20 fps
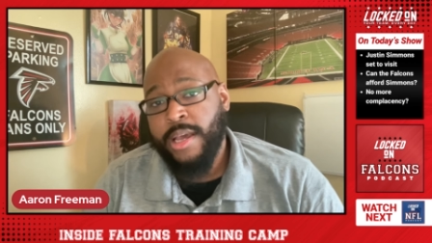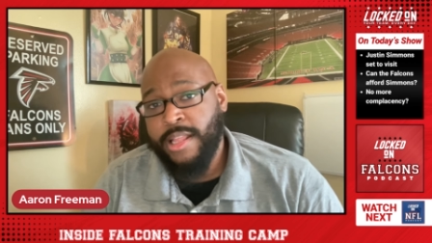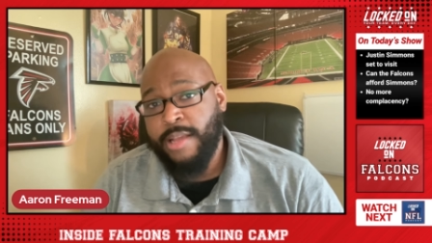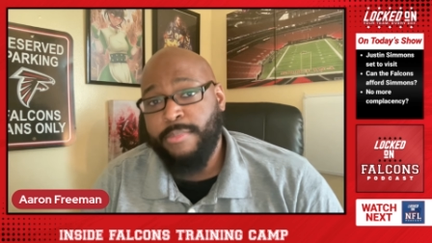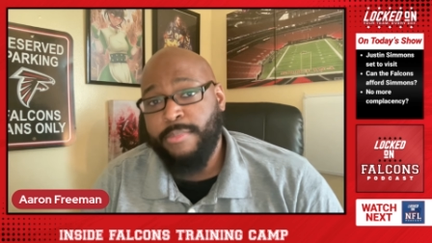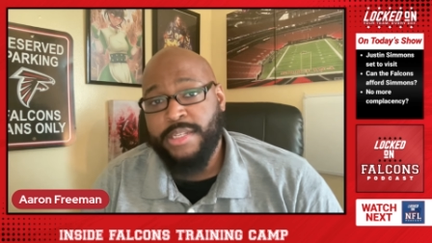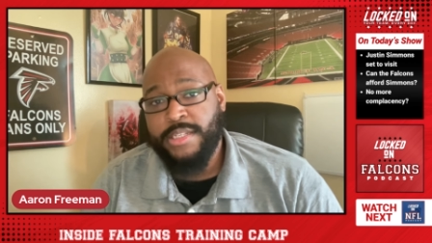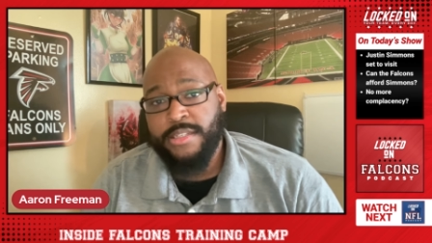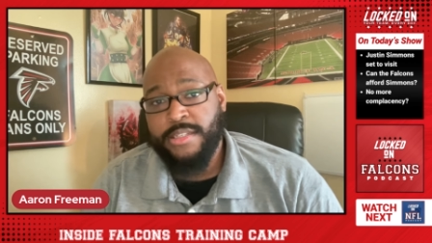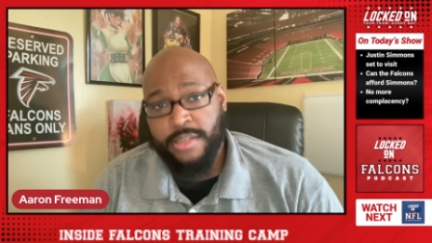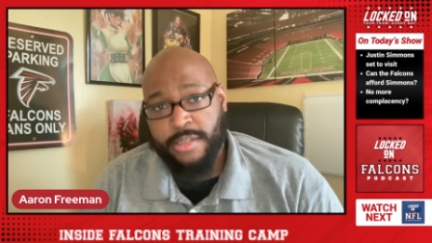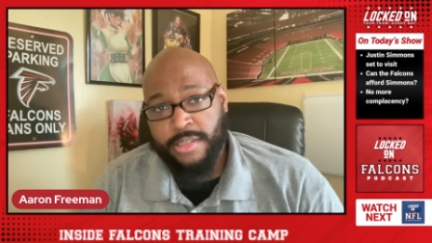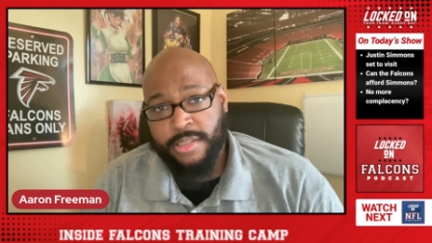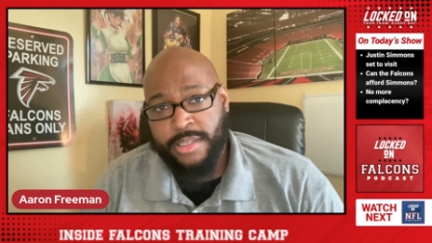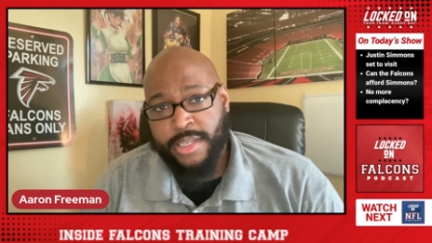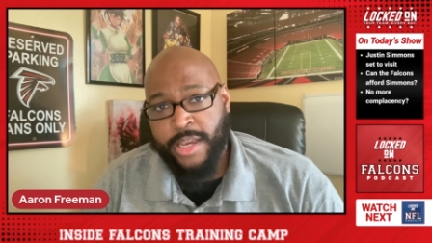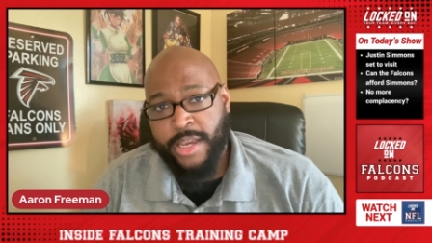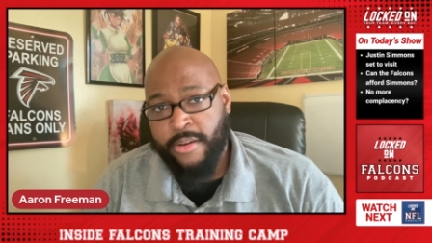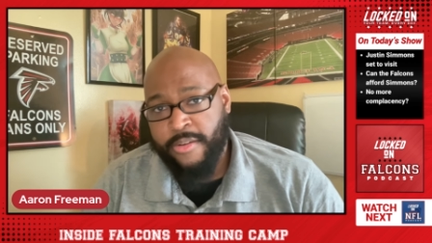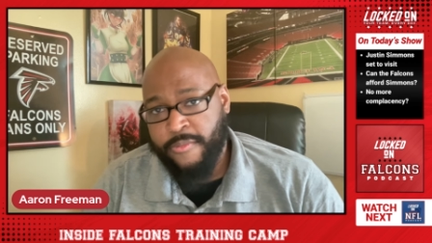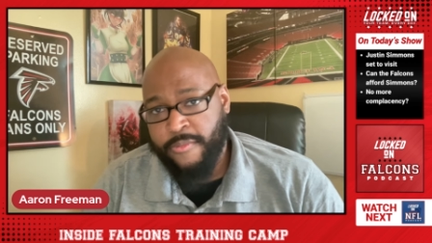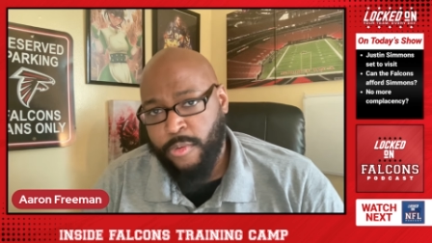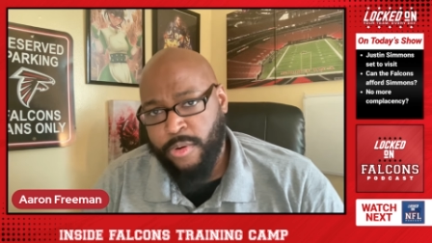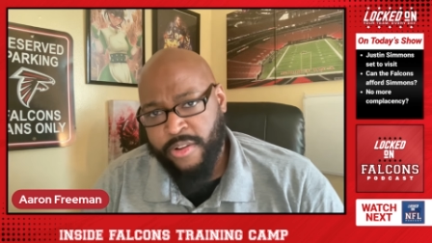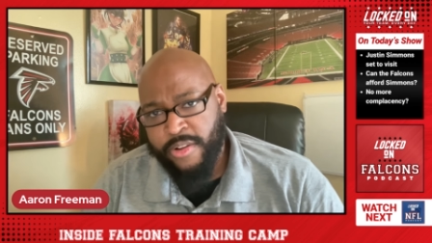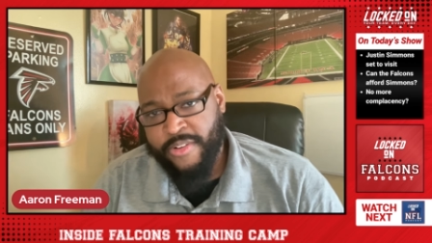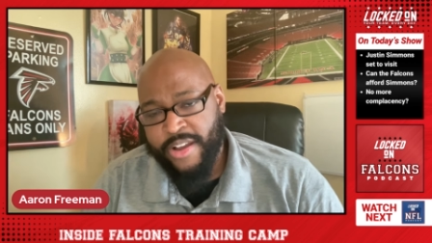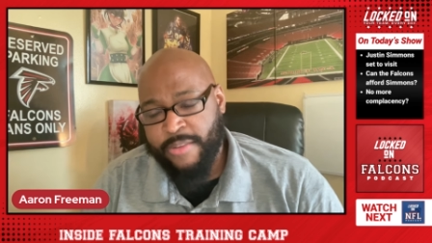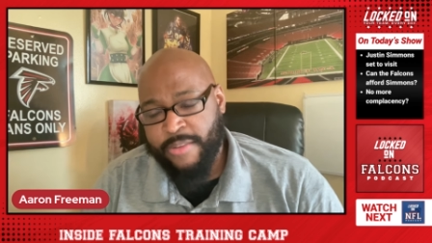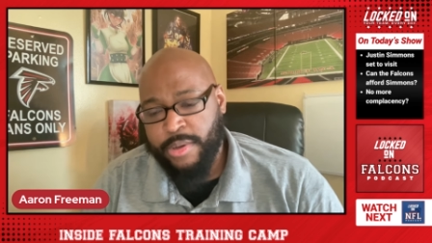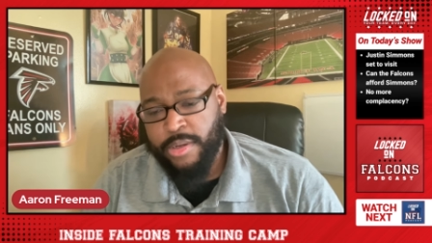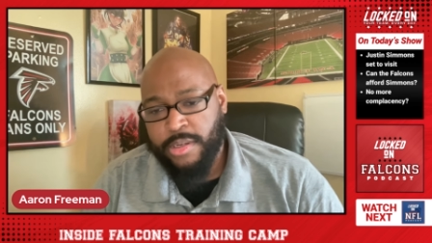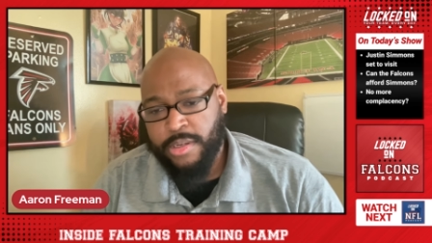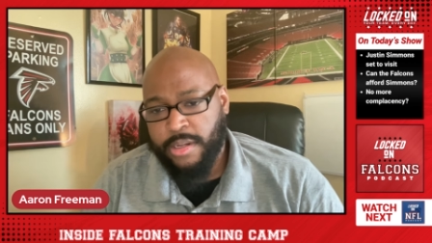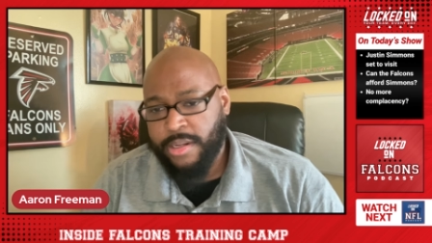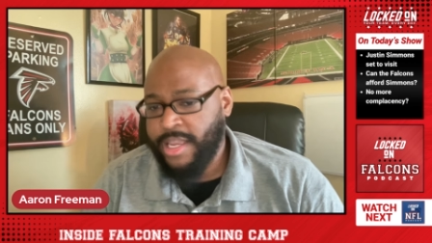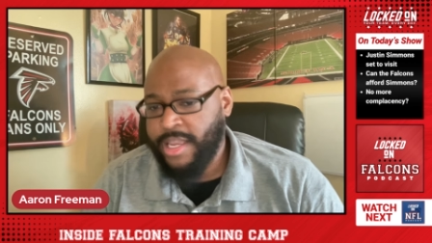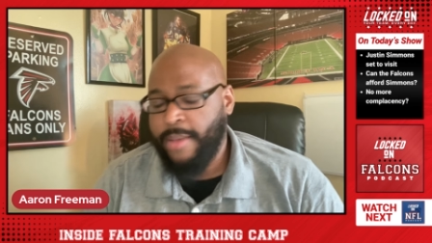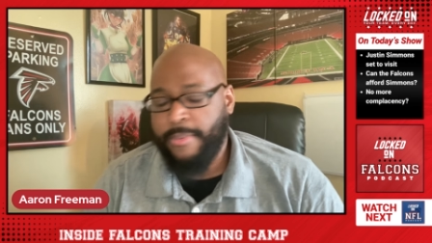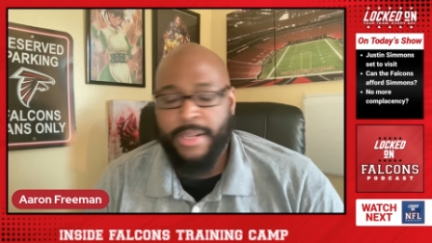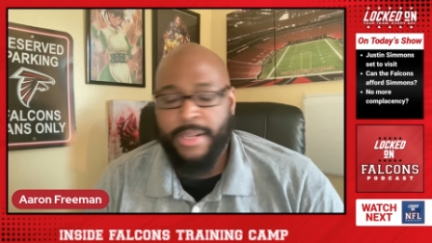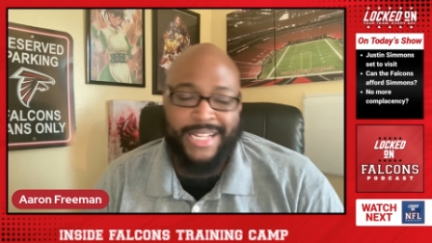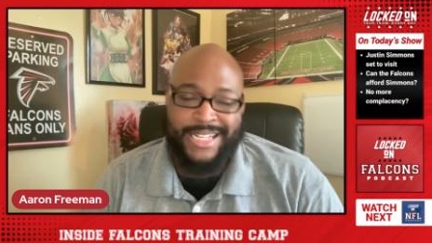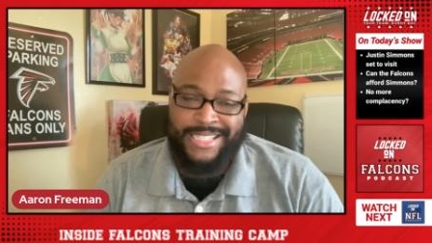that means he's going to carry forty-five million dollar cap hit.